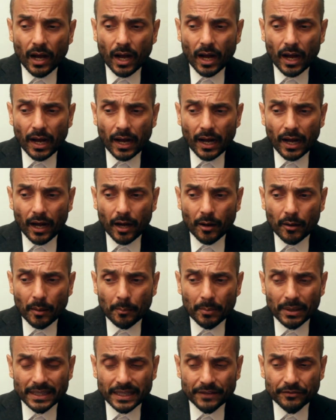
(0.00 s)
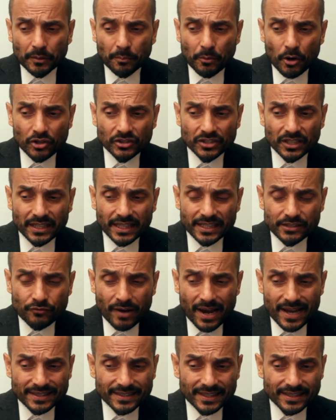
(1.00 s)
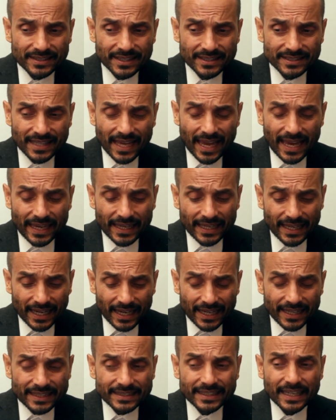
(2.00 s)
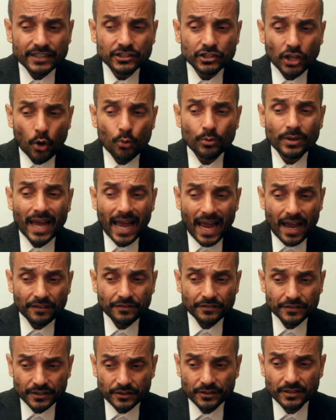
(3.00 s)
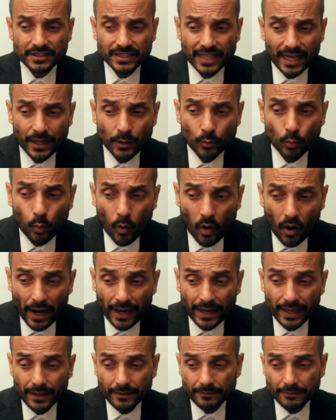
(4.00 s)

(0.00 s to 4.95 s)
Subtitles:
But if the person is reticent to say, they don't have to say why.